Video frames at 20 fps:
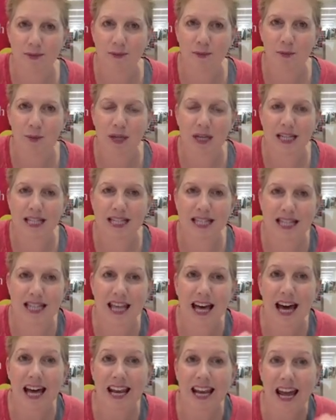Because
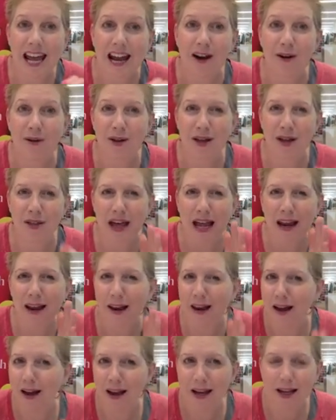that area, that
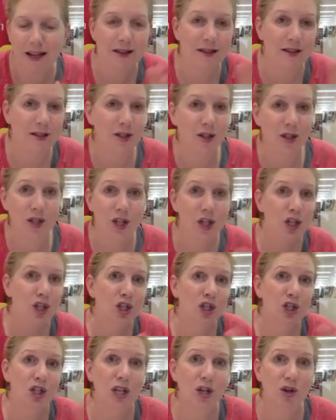line that
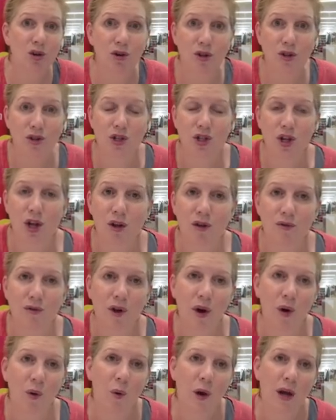she crossed
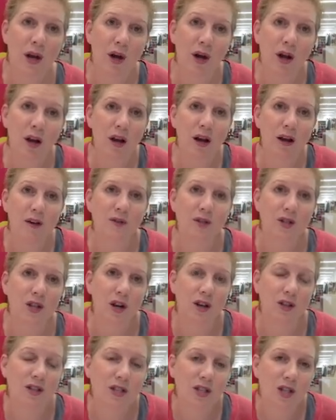over when her life
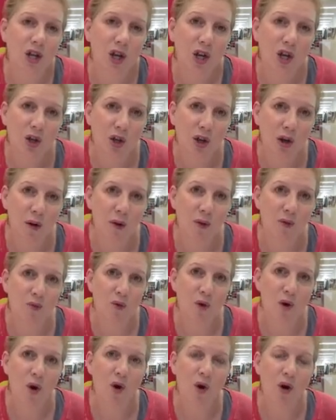started going
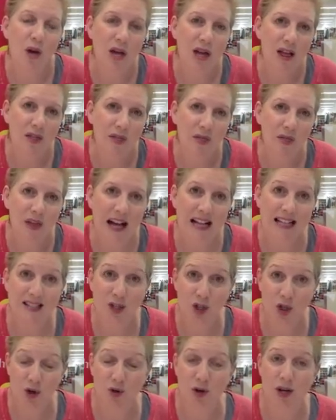wrong, that's
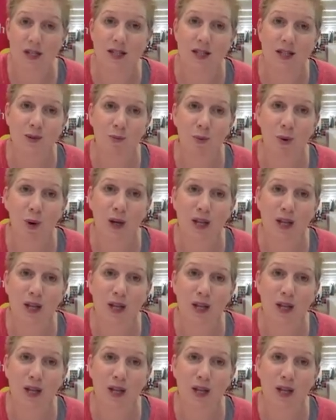the crisis point